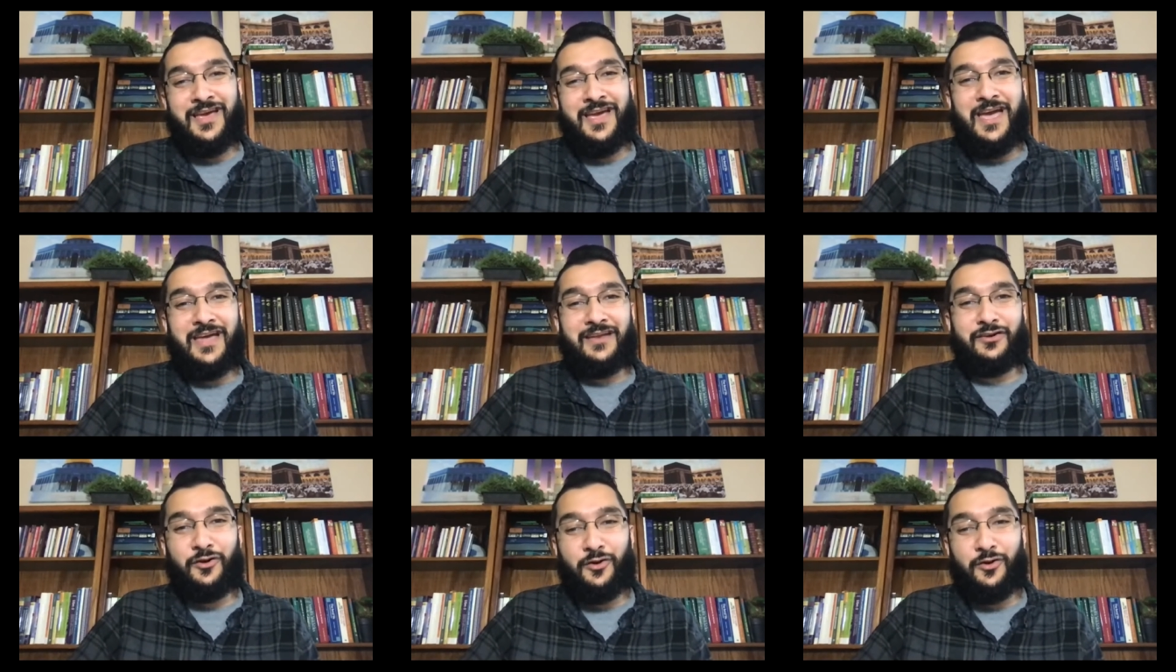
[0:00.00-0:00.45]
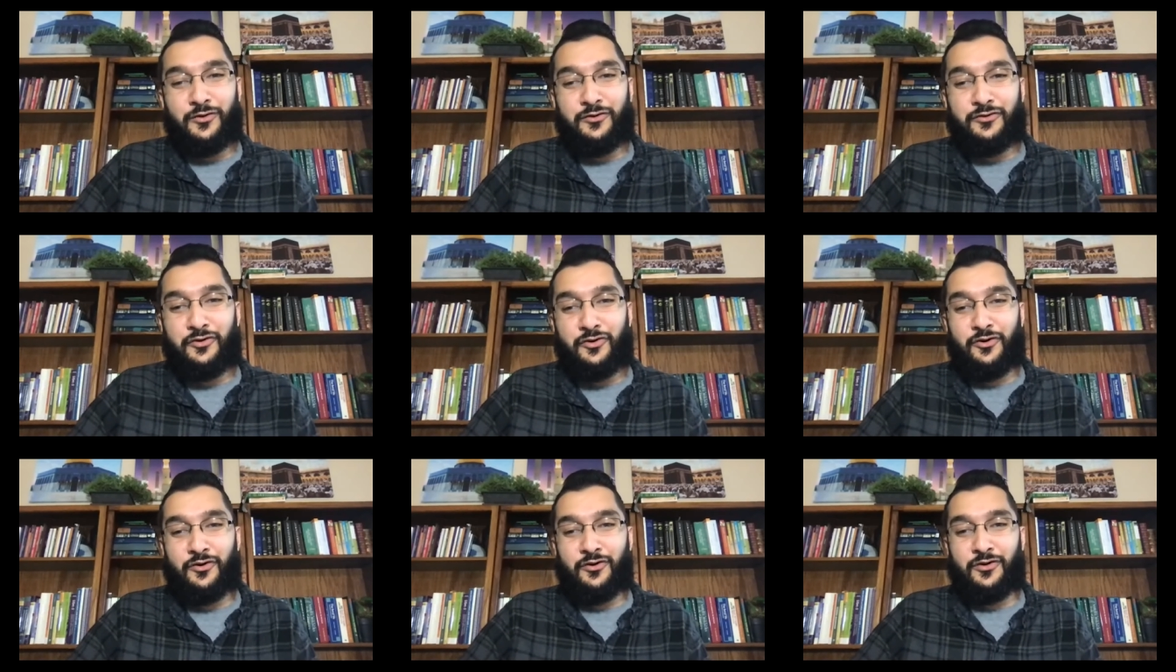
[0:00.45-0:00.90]
and earned
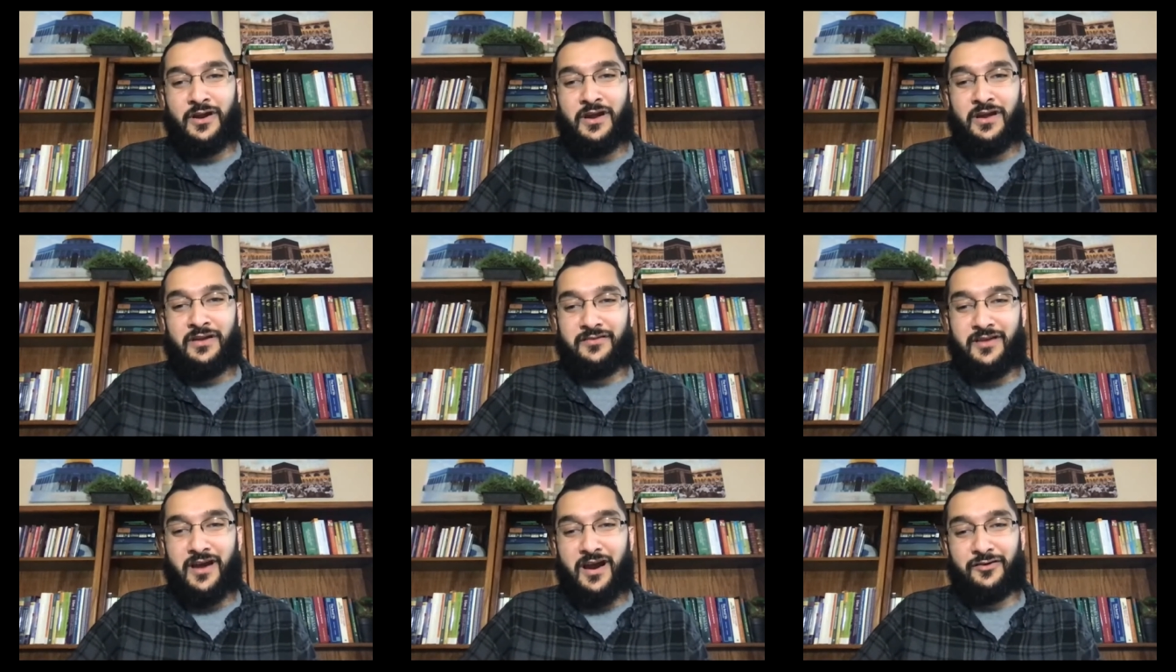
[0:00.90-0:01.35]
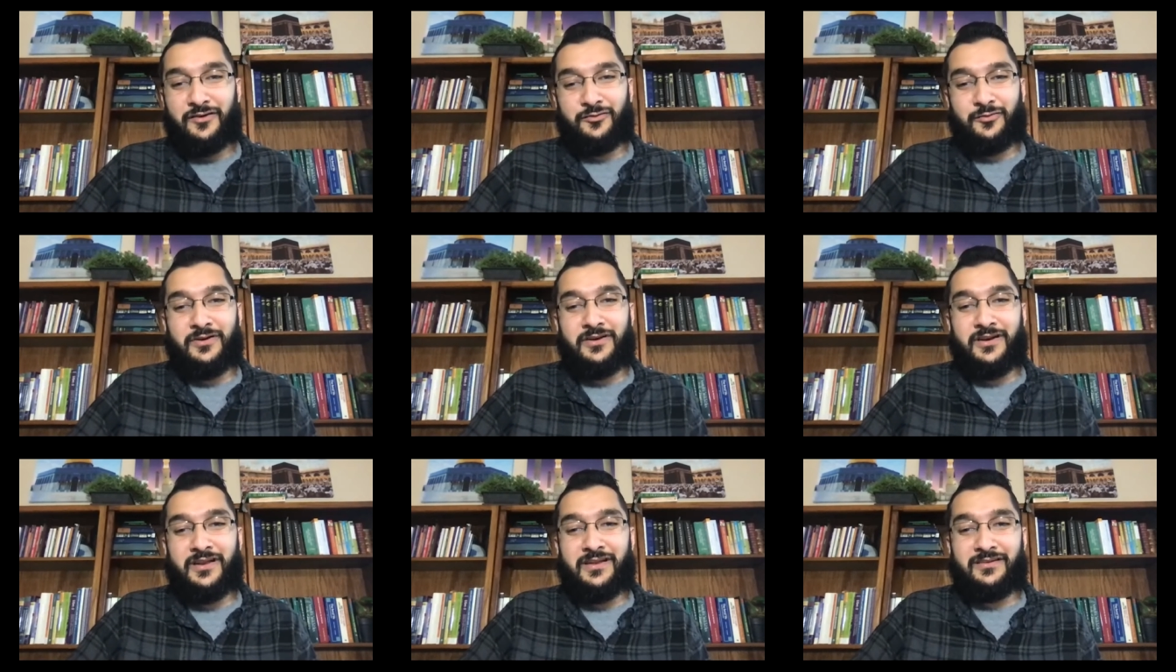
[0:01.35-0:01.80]
her
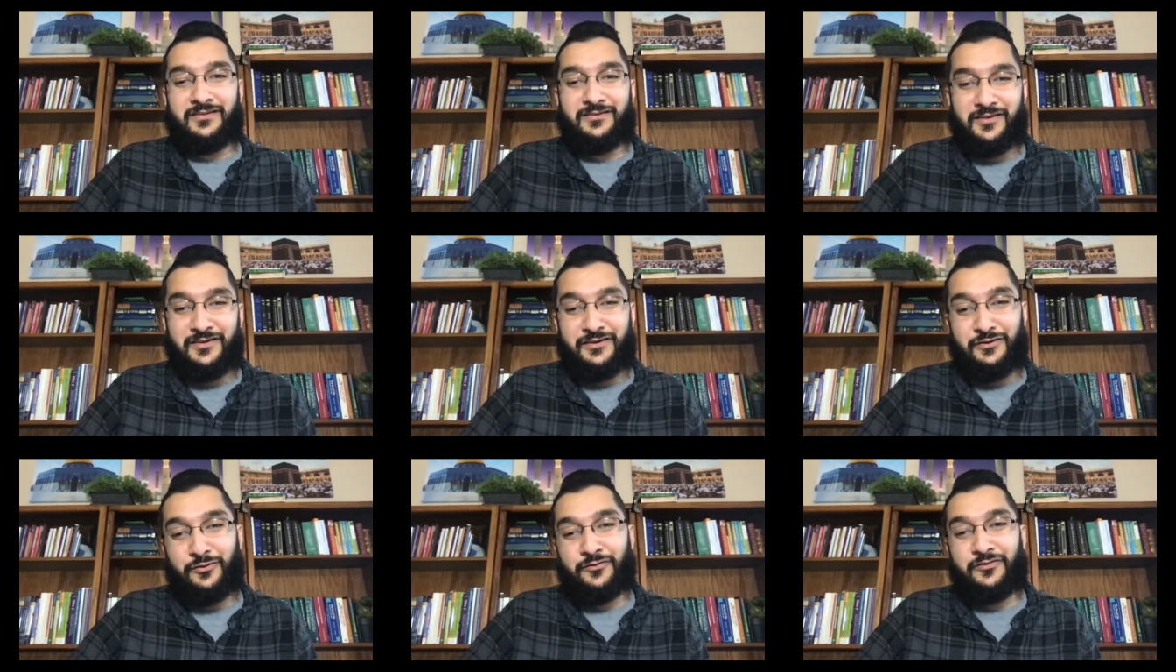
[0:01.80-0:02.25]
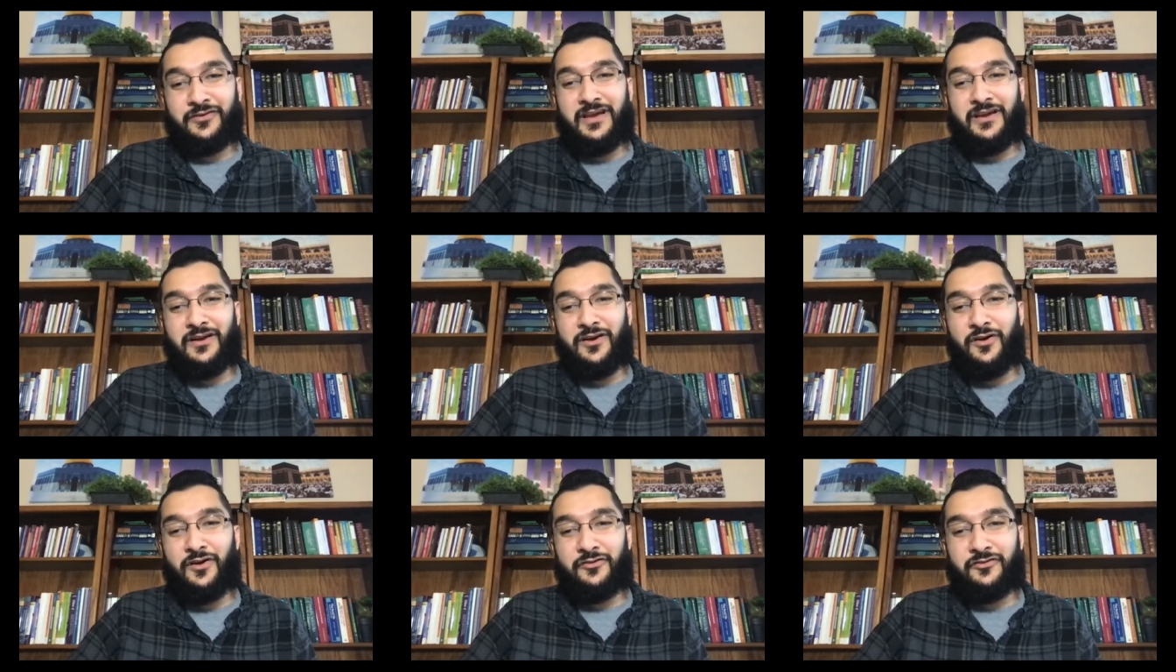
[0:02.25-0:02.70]
doctorate in clinical
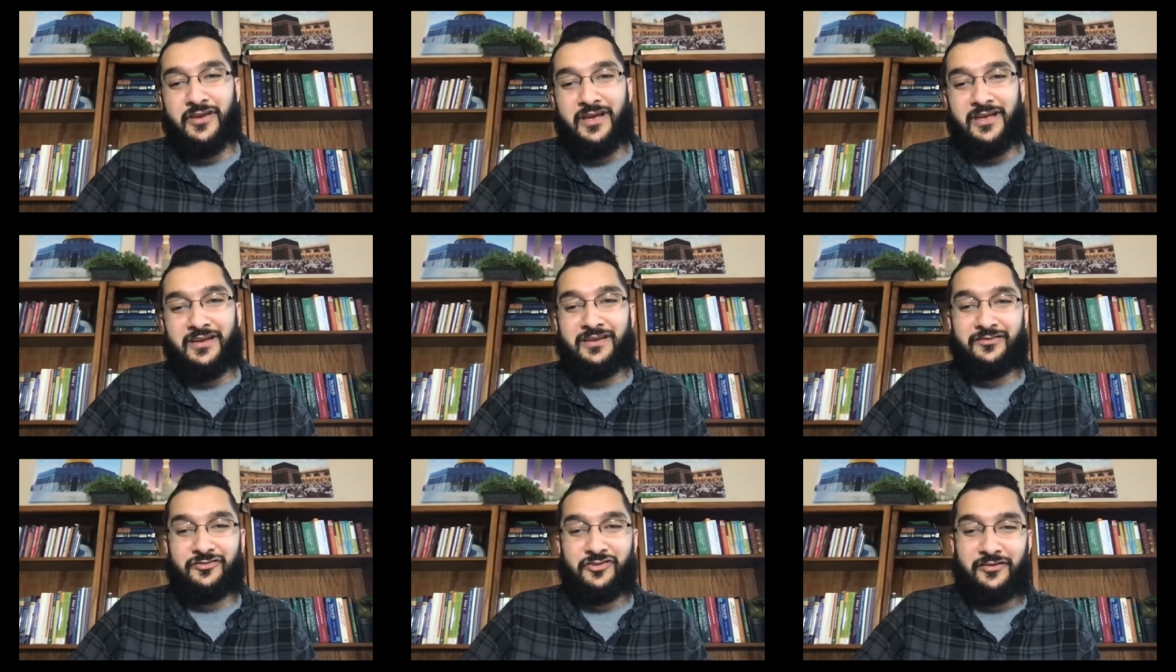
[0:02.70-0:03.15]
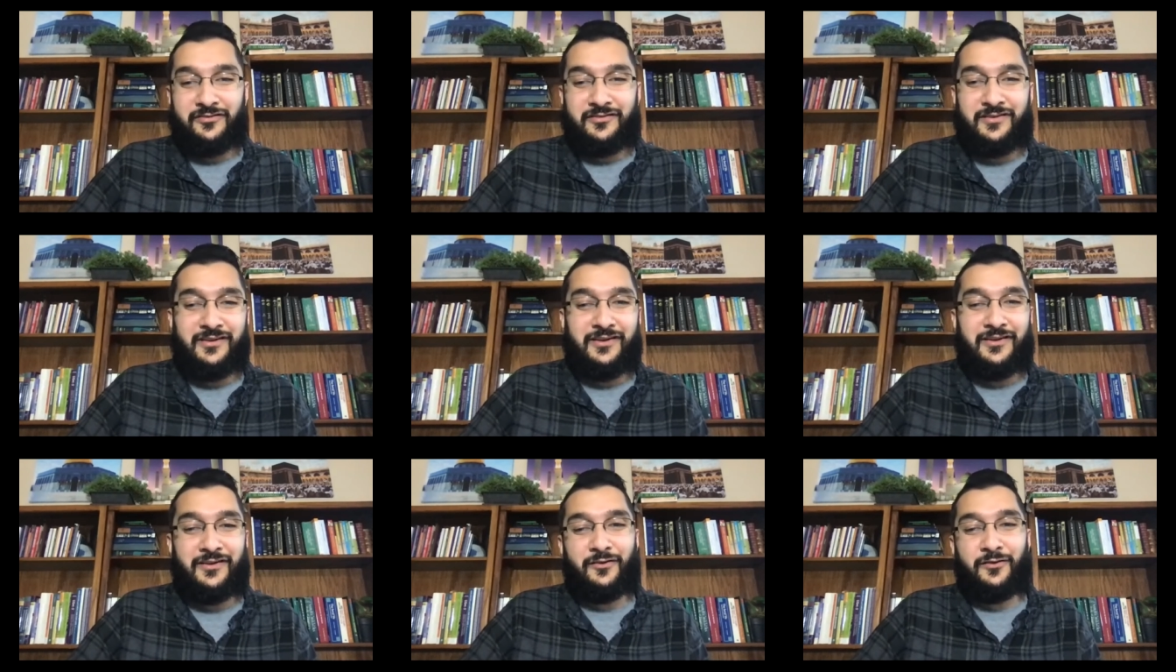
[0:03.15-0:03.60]
psychology at Chestnut
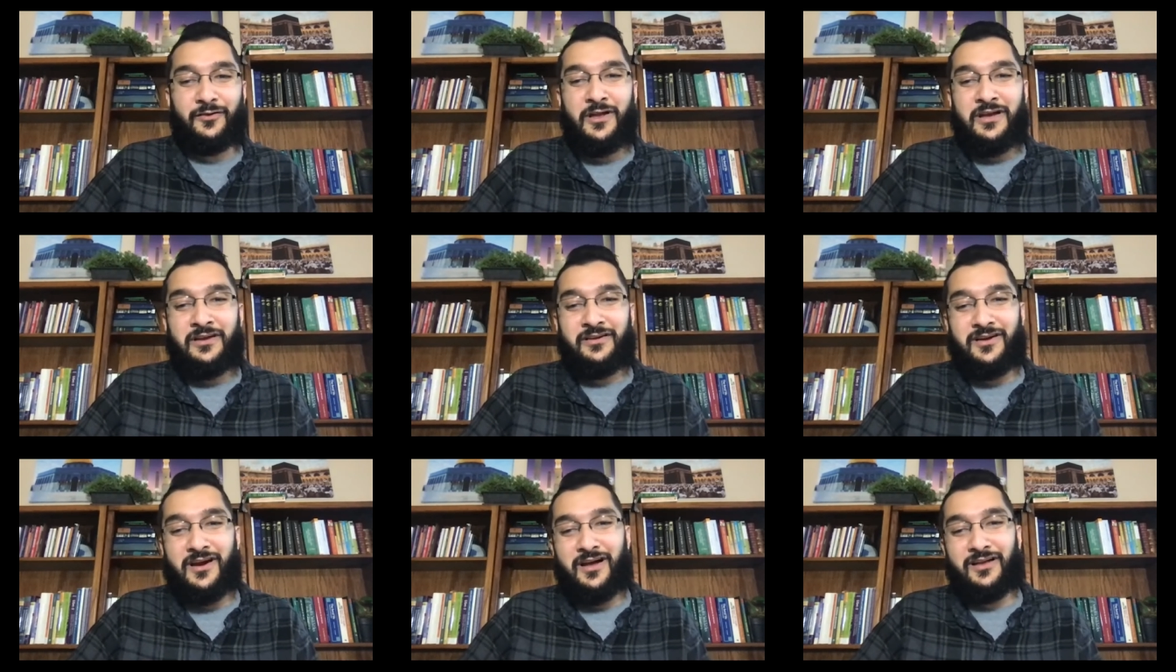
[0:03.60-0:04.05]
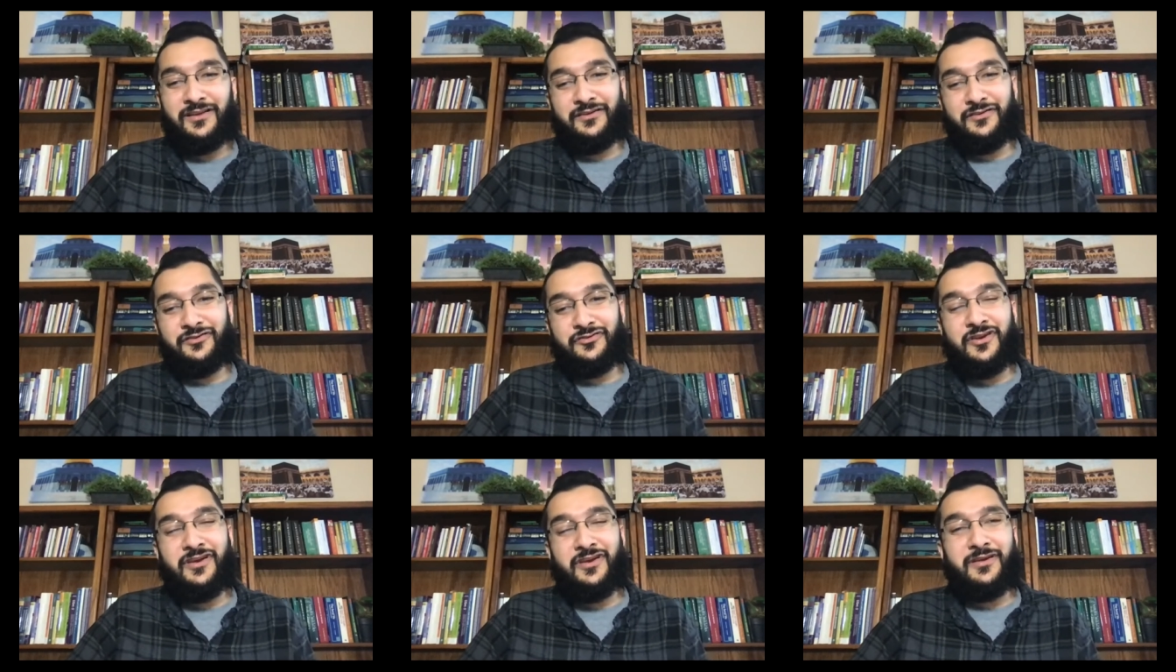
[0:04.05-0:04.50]
Hill College
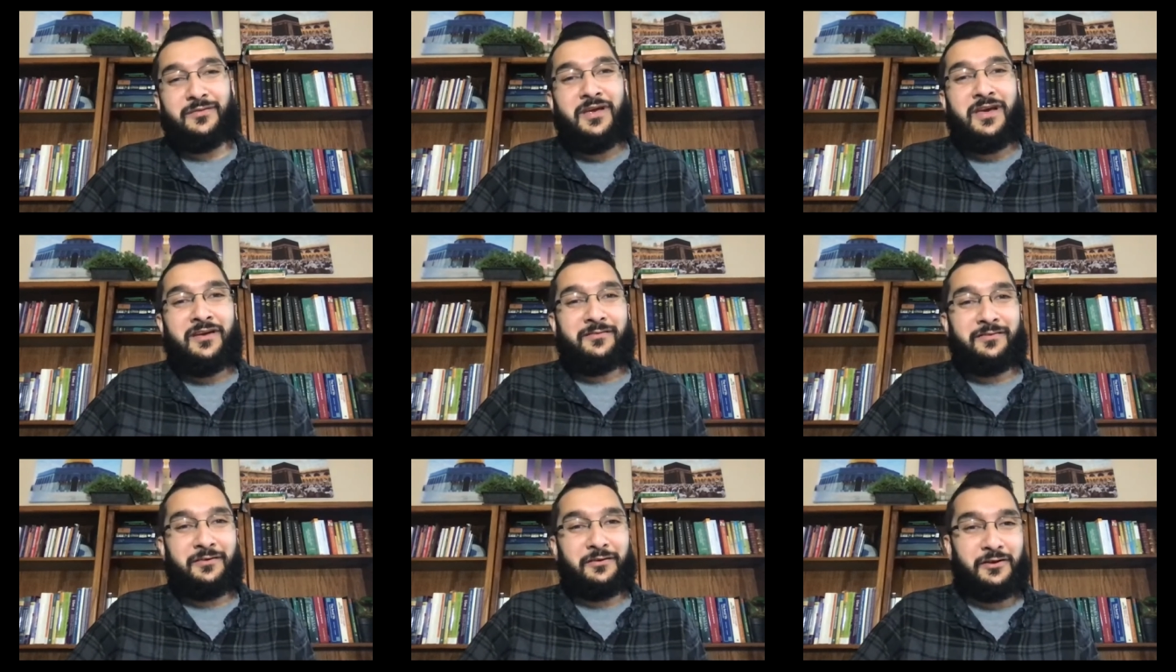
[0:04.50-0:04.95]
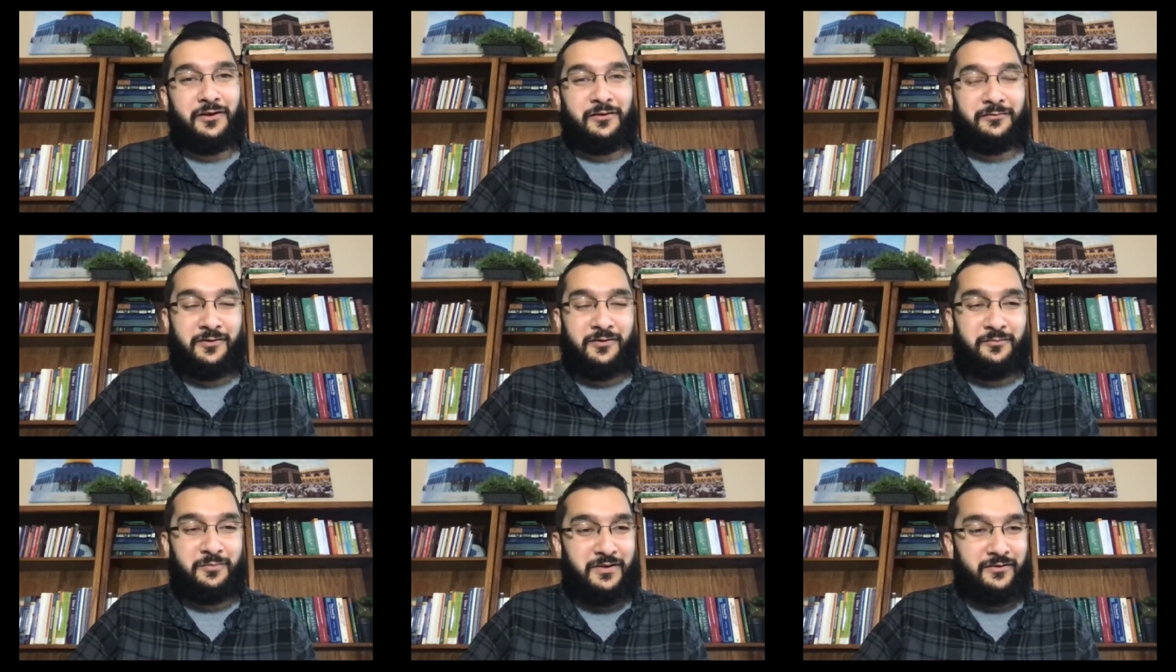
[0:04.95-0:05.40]
in Philadelphia,
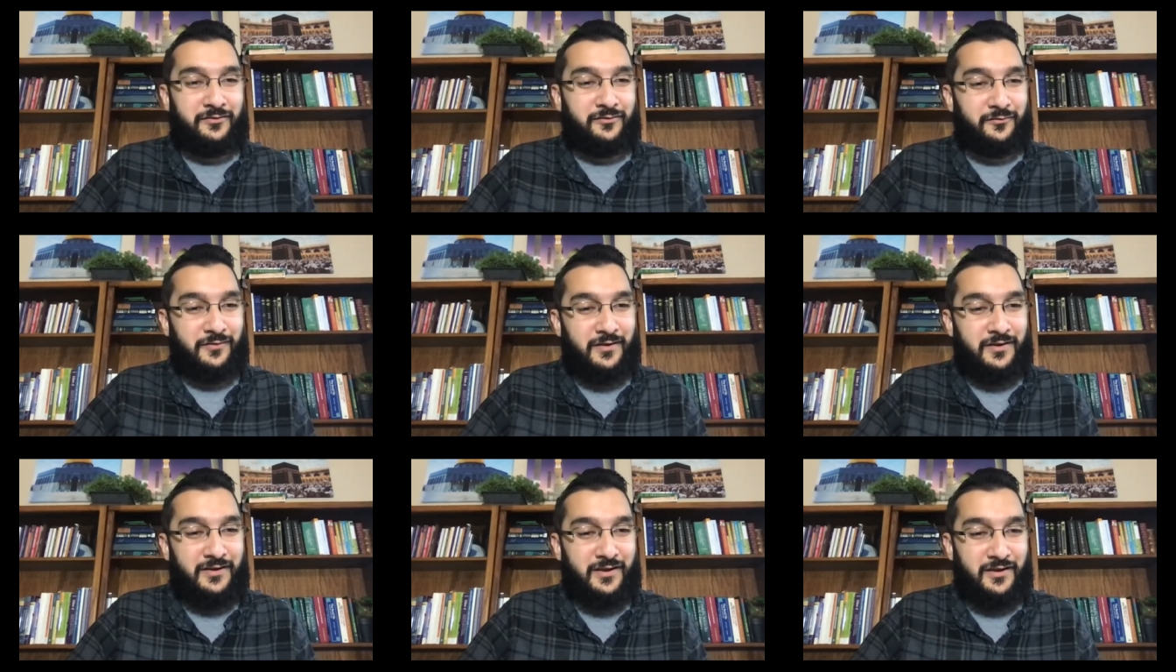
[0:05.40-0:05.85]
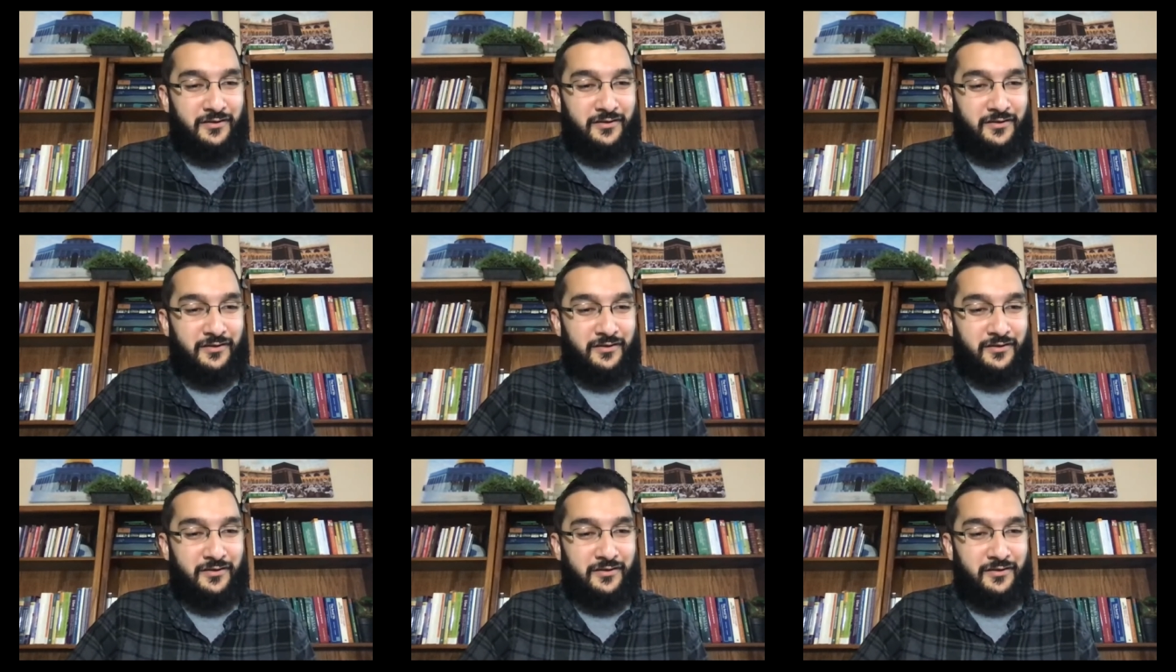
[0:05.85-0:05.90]
Pennsylvania.